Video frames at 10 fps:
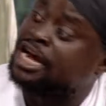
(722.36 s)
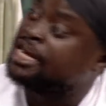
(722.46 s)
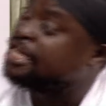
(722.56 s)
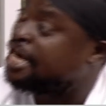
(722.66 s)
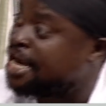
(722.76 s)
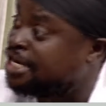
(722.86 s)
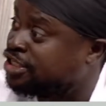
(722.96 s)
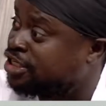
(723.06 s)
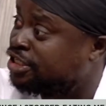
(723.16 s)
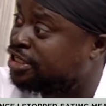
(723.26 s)
are
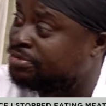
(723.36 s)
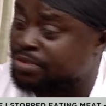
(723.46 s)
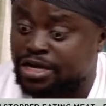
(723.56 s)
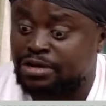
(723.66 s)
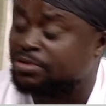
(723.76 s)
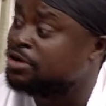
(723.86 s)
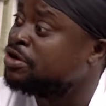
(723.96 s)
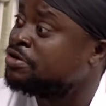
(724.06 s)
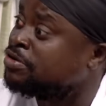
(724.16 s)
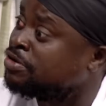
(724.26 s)
legalizing it and making
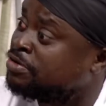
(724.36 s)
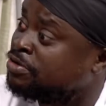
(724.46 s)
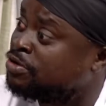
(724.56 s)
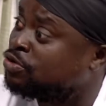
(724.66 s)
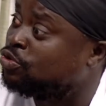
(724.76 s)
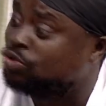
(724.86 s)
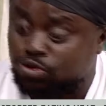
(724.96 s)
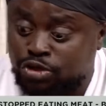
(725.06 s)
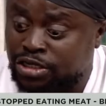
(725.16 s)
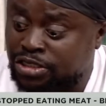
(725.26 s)

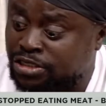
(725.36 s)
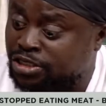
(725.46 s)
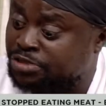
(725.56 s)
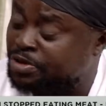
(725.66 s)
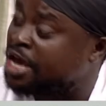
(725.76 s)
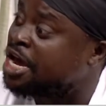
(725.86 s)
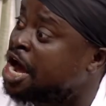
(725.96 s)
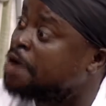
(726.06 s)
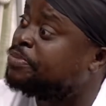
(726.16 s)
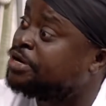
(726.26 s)
good, is
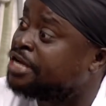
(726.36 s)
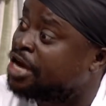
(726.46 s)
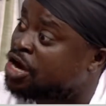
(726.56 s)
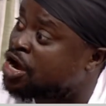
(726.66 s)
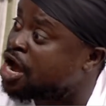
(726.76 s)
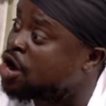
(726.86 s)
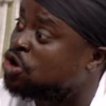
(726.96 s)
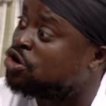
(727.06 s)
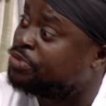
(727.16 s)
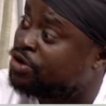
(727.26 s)
helping the
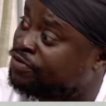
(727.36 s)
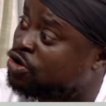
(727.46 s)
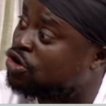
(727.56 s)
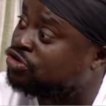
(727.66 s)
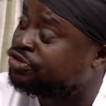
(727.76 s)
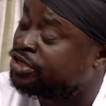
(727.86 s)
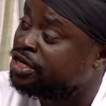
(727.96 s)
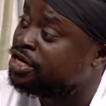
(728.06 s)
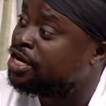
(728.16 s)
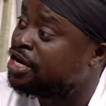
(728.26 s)
economy of the country.
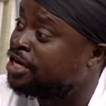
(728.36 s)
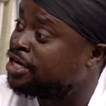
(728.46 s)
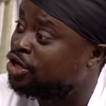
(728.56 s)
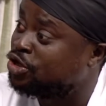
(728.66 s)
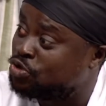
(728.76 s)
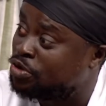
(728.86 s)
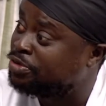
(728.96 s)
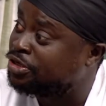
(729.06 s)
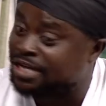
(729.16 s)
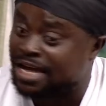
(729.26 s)
And then you are
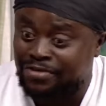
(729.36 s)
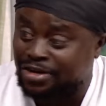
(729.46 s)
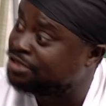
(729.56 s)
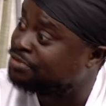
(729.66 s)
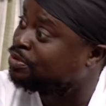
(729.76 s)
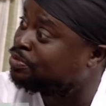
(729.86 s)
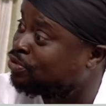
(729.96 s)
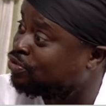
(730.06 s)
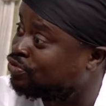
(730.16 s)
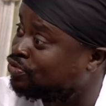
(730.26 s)
busy arresting
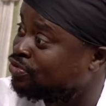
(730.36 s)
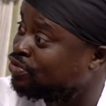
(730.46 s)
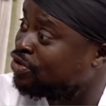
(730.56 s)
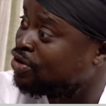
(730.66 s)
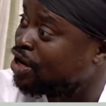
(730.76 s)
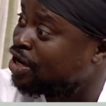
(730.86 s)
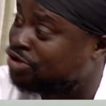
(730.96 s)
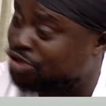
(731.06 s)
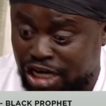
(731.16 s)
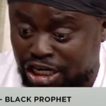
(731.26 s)
people to
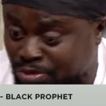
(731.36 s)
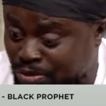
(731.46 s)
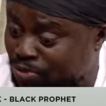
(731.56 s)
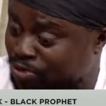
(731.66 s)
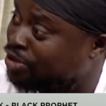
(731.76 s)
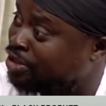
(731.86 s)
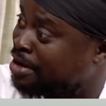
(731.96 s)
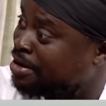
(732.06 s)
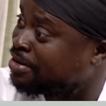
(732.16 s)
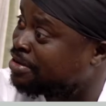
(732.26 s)
search people in
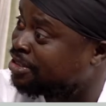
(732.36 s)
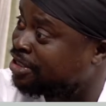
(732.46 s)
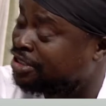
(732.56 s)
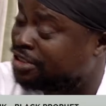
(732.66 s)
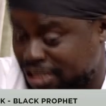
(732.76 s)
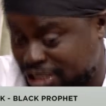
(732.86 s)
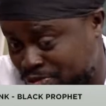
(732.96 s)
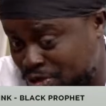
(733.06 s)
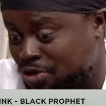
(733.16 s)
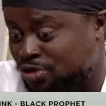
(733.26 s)
their things
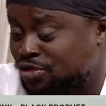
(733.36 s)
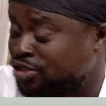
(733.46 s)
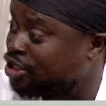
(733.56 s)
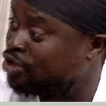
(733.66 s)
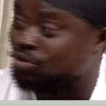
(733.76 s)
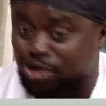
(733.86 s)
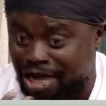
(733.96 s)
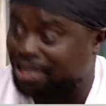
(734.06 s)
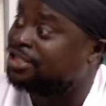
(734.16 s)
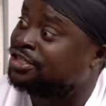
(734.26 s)
just because they look
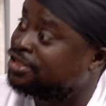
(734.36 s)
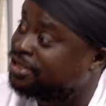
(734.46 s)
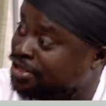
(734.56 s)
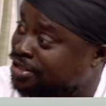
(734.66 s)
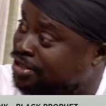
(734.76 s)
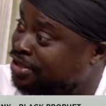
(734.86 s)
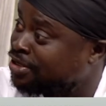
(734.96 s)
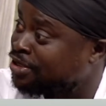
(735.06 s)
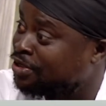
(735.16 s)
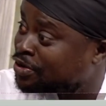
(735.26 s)
like this.
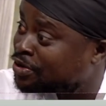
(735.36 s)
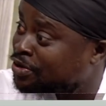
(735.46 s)
You know,